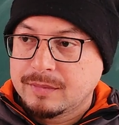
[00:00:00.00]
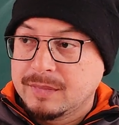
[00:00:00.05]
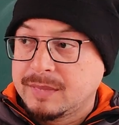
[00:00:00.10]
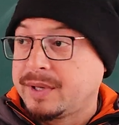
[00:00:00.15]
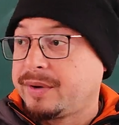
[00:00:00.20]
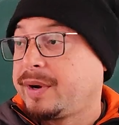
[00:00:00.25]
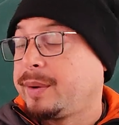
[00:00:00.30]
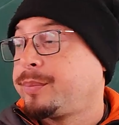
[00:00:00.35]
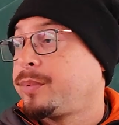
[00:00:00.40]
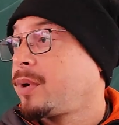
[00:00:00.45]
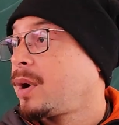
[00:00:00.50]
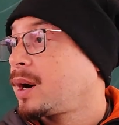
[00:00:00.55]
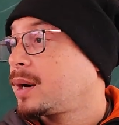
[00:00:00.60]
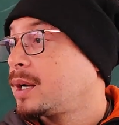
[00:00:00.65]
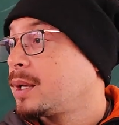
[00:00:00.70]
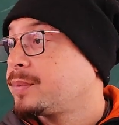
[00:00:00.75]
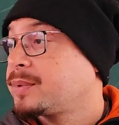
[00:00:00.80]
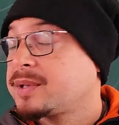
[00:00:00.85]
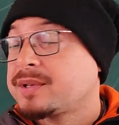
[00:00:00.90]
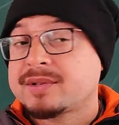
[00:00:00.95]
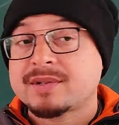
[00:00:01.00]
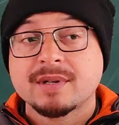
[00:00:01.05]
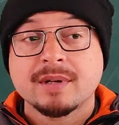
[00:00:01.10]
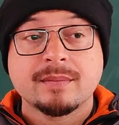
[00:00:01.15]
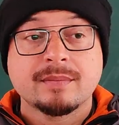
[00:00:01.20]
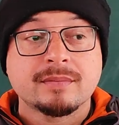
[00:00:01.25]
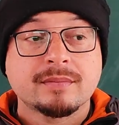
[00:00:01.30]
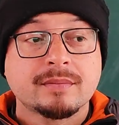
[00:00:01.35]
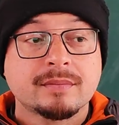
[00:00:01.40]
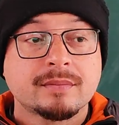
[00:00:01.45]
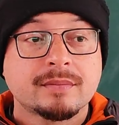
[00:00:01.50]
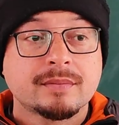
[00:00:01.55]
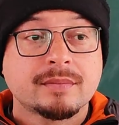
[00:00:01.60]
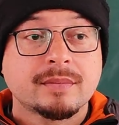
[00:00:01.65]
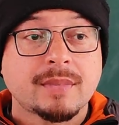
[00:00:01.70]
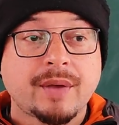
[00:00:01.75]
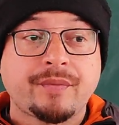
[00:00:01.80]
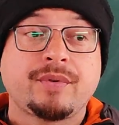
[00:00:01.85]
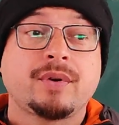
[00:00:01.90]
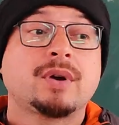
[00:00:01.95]
The reproductive system,
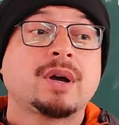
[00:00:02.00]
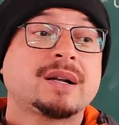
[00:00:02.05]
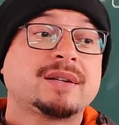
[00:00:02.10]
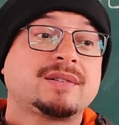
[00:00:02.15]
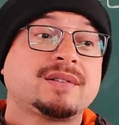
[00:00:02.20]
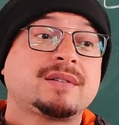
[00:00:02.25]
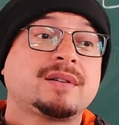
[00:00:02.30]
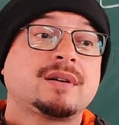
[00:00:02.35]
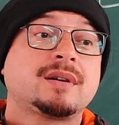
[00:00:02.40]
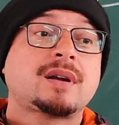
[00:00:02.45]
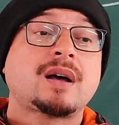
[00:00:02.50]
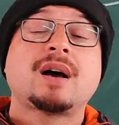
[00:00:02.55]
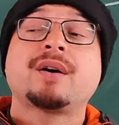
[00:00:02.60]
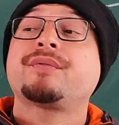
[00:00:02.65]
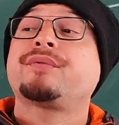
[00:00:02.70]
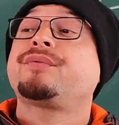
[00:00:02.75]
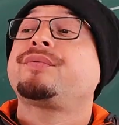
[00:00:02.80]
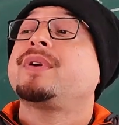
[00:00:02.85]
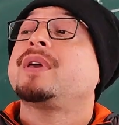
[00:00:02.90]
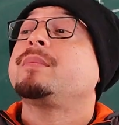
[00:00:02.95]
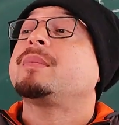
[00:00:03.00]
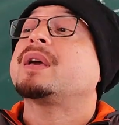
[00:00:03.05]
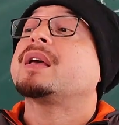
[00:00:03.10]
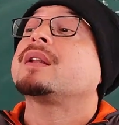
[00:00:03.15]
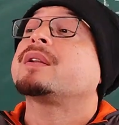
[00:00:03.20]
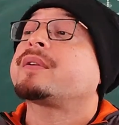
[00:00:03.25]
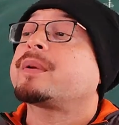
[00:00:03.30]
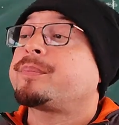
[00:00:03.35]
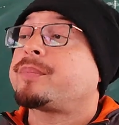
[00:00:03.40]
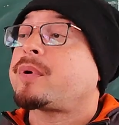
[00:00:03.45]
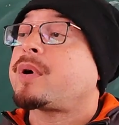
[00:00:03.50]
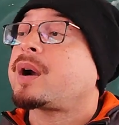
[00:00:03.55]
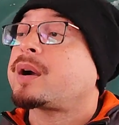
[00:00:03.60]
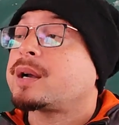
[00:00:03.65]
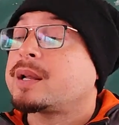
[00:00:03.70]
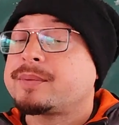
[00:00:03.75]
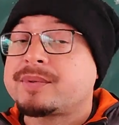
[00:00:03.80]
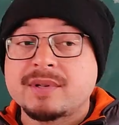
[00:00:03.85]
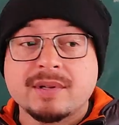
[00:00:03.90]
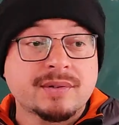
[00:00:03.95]
if you consider a female
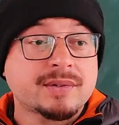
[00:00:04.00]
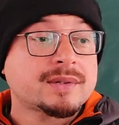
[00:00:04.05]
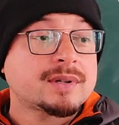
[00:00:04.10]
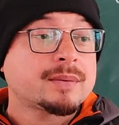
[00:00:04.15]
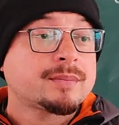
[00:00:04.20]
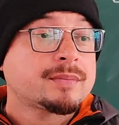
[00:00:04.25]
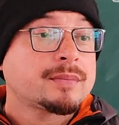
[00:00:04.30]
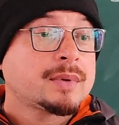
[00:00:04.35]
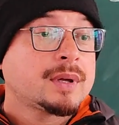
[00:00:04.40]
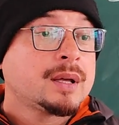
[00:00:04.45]
reproductive system,